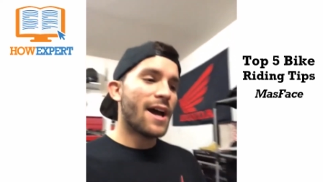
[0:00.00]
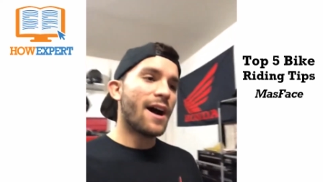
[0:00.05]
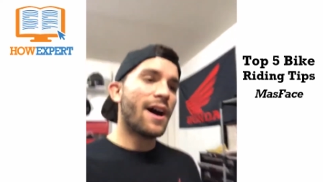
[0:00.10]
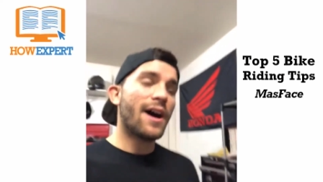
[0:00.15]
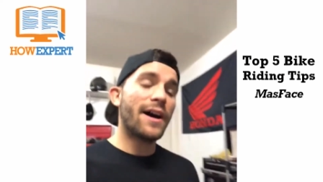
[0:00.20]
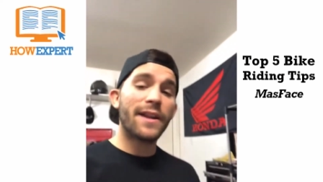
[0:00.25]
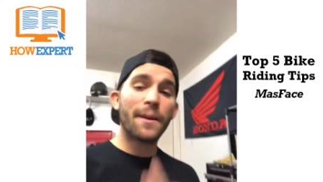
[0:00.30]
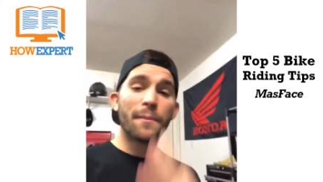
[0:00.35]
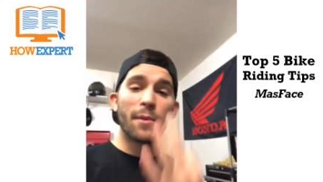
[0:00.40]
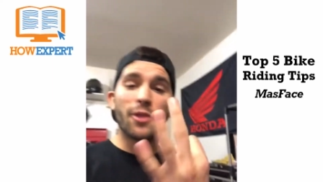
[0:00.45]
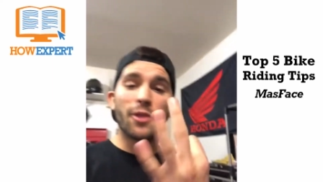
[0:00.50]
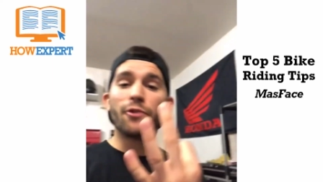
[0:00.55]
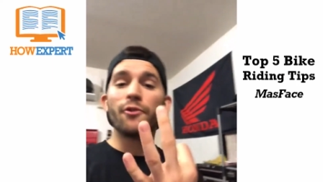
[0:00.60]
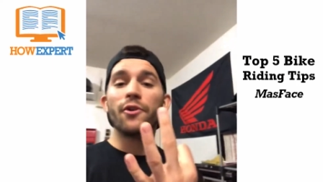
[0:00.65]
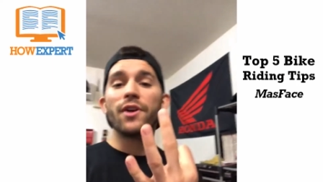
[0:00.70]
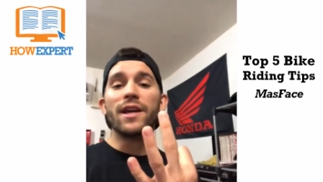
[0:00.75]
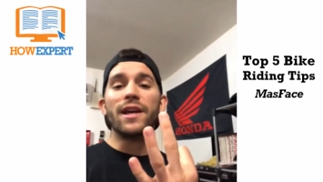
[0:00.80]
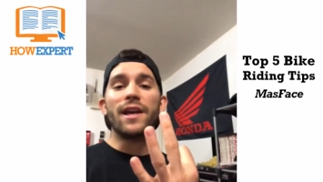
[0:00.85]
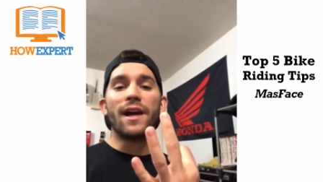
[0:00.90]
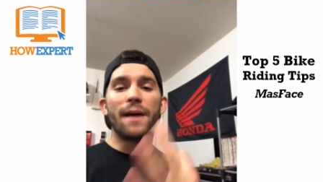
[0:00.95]
Uh, number
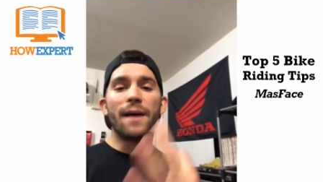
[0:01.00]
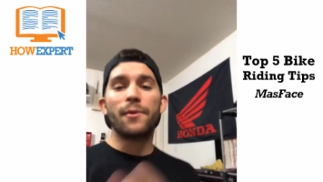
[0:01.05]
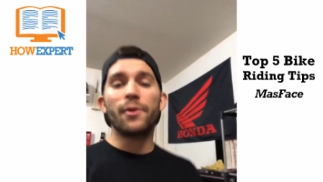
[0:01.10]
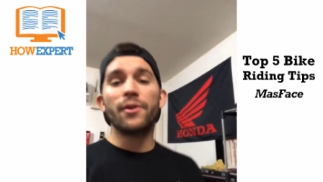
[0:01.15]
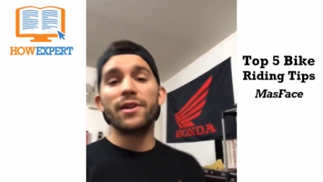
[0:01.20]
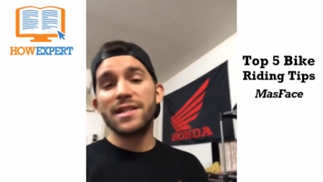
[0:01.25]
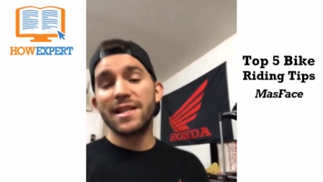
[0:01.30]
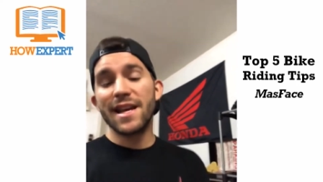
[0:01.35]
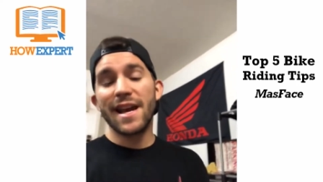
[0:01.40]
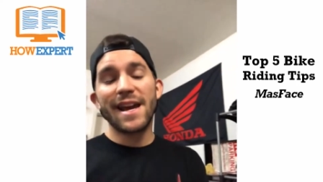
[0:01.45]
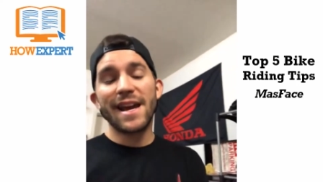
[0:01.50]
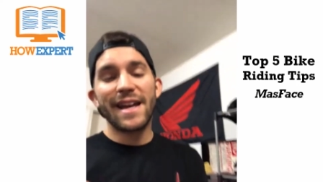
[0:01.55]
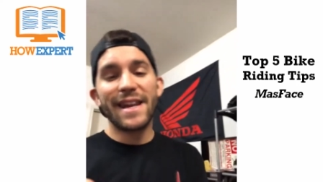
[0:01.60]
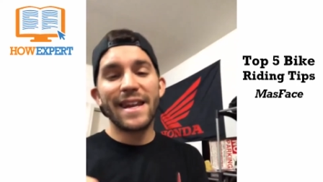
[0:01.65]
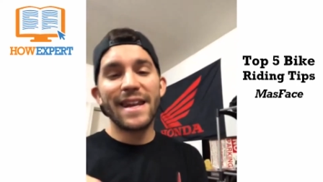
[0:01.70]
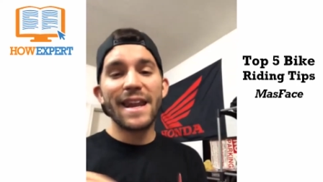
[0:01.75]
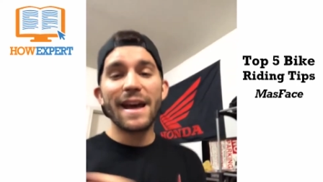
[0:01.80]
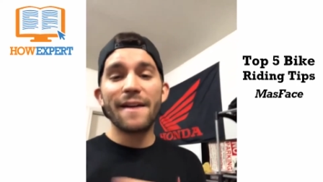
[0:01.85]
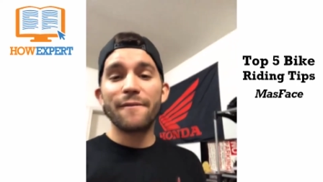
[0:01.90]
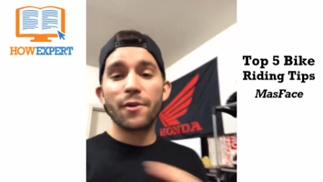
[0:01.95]
three, I'm going to say
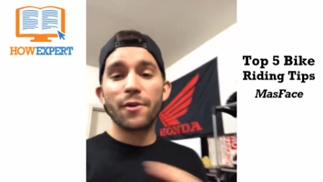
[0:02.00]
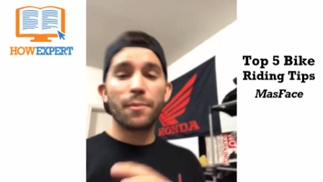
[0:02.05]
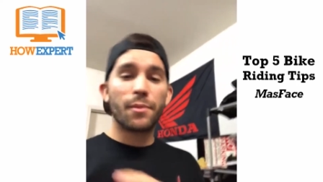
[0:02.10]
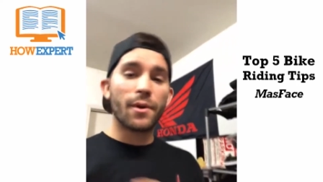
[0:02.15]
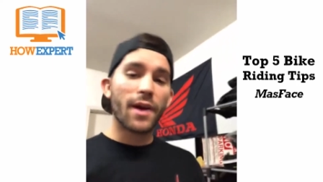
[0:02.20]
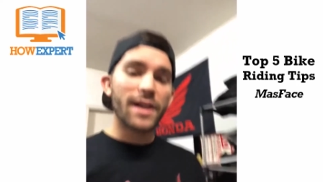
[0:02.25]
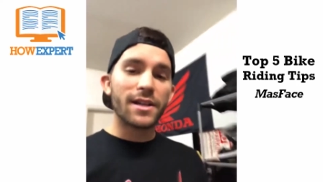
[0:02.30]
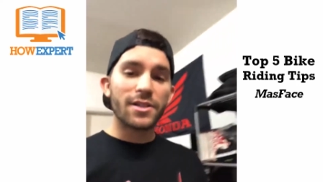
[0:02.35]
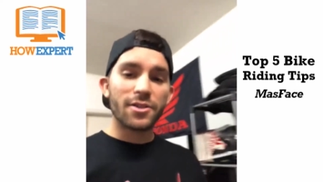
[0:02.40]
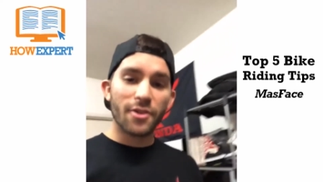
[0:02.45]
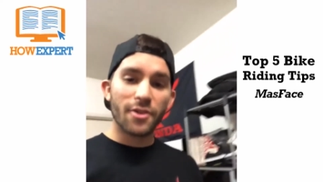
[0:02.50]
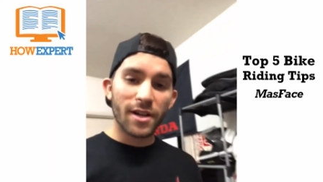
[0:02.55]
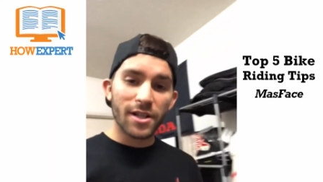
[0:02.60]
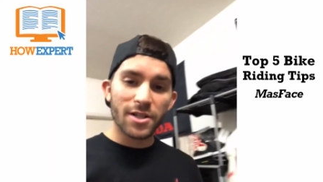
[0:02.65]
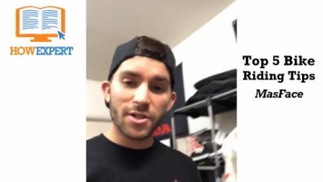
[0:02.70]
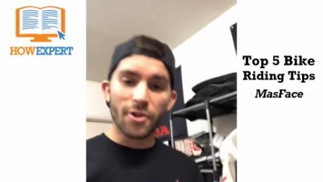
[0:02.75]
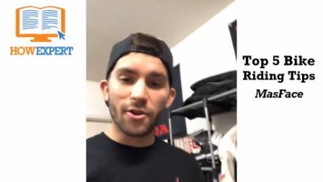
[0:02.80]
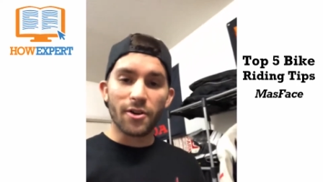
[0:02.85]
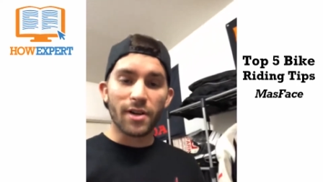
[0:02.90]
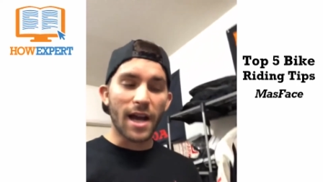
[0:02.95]
never brake during
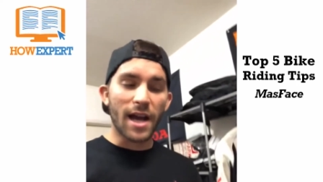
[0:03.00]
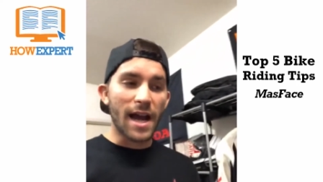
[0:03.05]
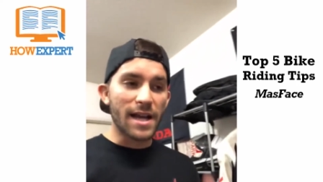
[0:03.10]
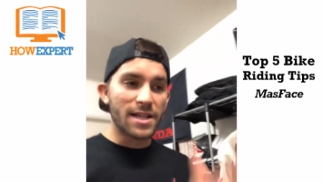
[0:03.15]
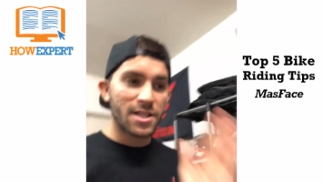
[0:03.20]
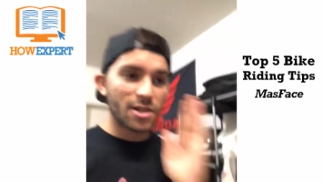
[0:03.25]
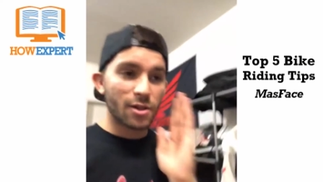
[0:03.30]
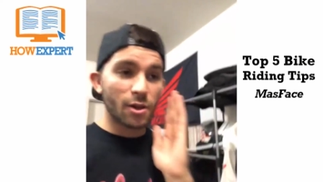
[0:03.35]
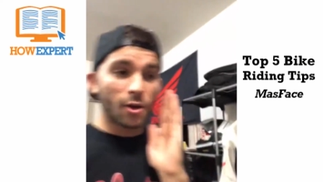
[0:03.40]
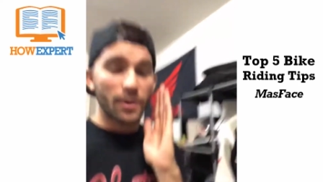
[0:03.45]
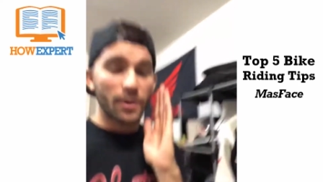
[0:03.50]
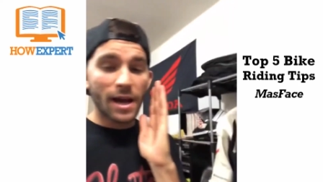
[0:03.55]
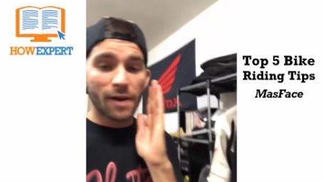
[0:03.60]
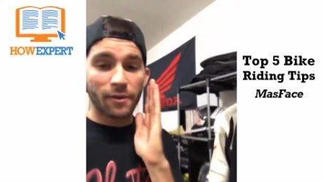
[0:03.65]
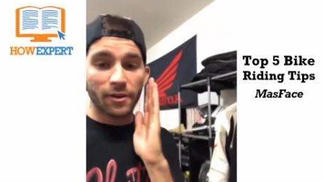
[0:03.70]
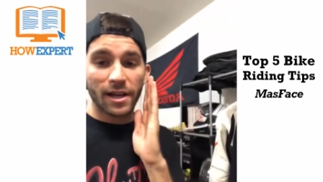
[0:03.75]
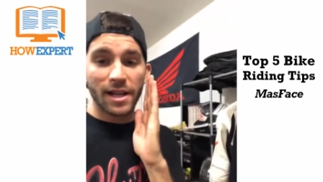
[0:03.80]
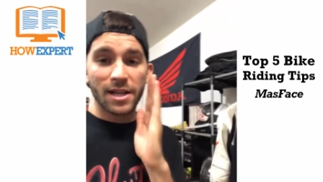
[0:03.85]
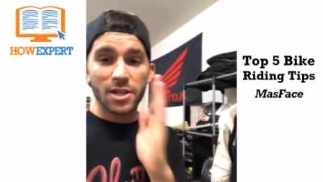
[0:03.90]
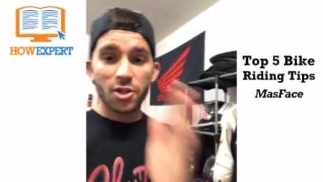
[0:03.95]
a turn, guys. Slow
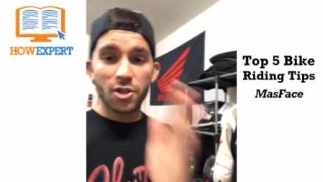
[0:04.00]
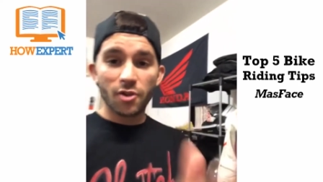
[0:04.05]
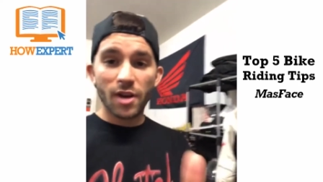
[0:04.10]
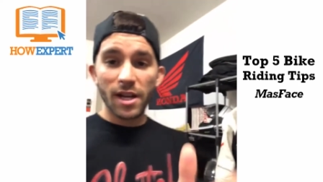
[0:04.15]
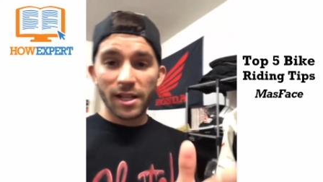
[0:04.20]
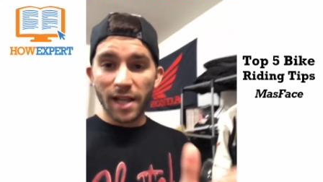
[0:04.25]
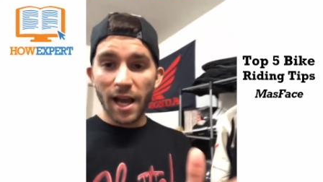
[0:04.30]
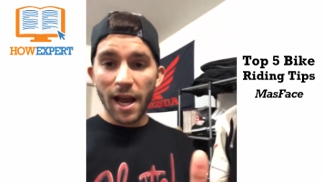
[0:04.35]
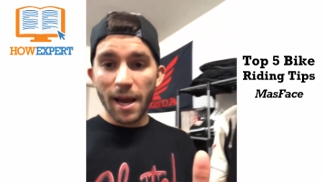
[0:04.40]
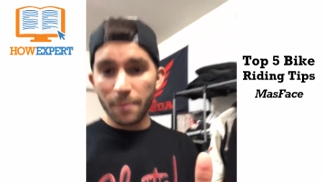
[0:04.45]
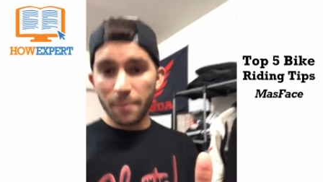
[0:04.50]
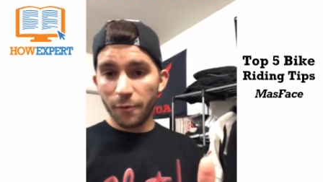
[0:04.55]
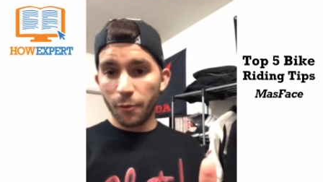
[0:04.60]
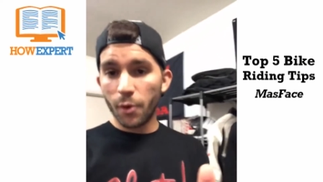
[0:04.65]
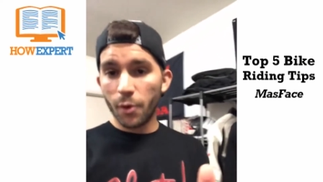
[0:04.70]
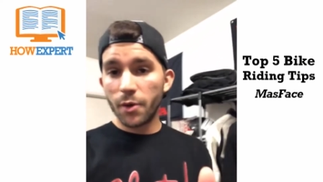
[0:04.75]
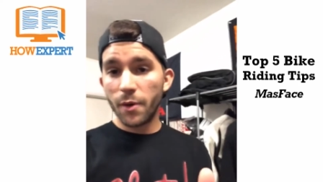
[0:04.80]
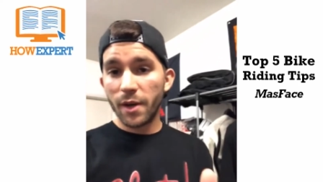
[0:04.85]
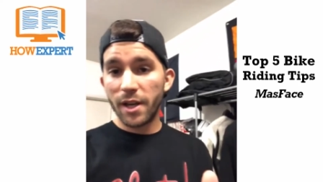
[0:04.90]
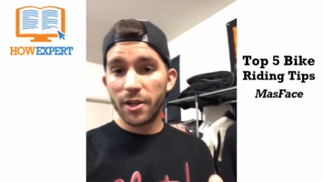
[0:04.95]
down in a straight line
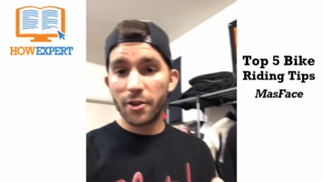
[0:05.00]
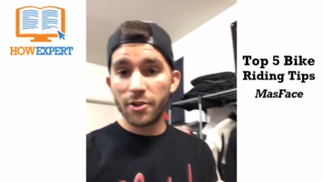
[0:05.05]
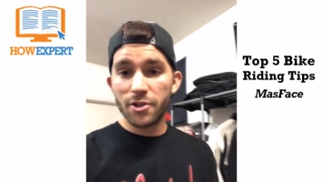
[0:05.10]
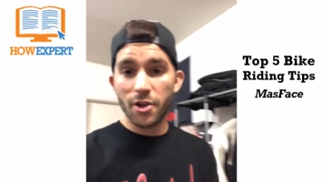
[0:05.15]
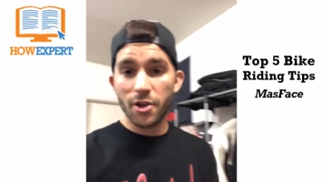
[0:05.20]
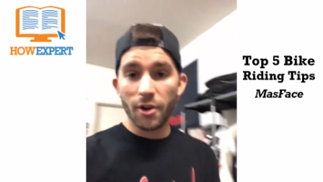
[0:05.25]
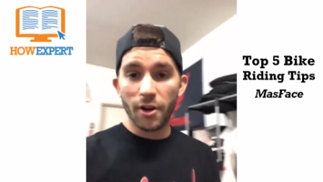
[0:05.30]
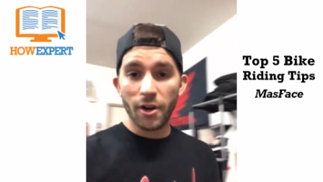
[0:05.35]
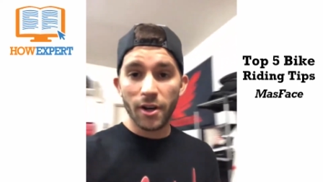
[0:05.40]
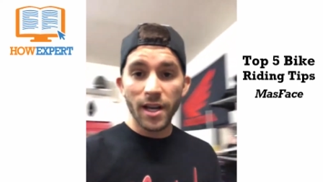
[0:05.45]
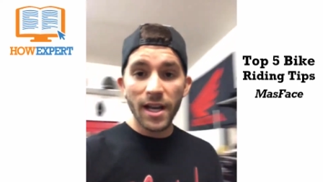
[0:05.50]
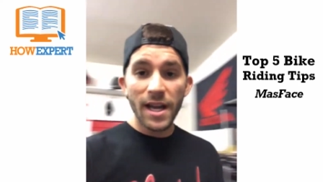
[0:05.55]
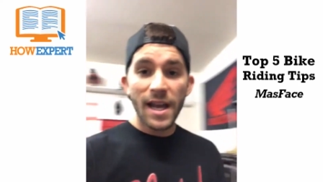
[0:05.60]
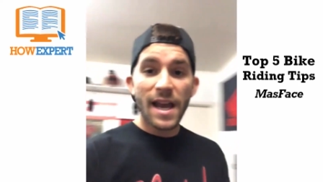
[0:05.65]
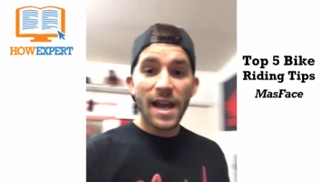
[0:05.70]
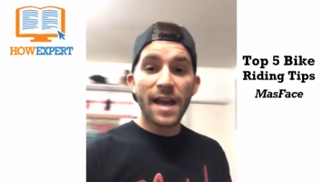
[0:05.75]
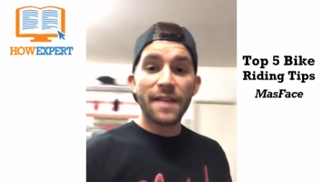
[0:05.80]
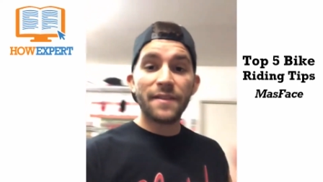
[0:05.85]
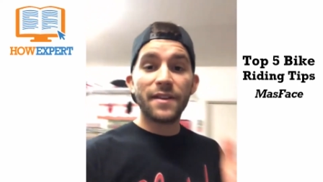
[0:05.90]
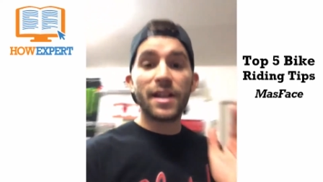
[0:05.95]
before you hit your turn,
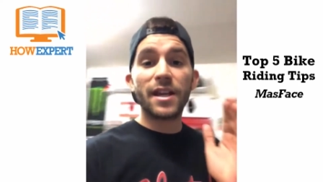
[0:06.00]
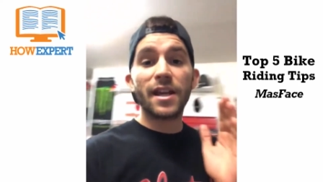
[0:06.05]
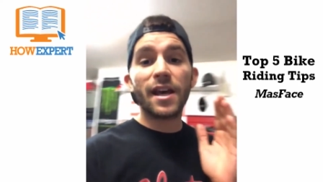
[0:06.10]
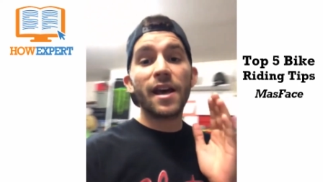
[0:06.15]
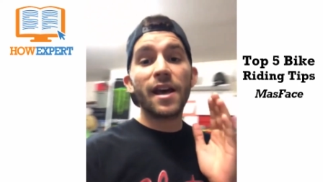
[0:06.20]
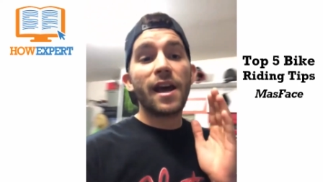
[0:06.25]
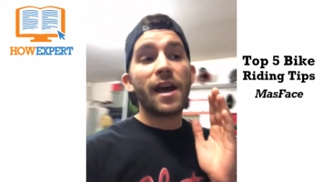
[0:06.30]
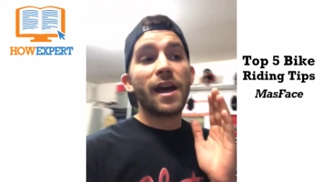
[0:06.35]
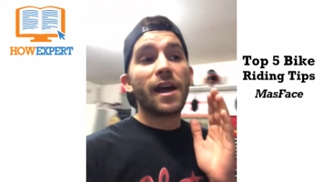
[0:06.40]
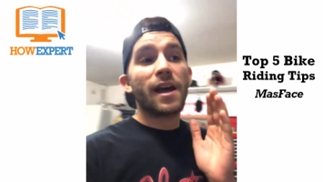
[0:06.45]
and then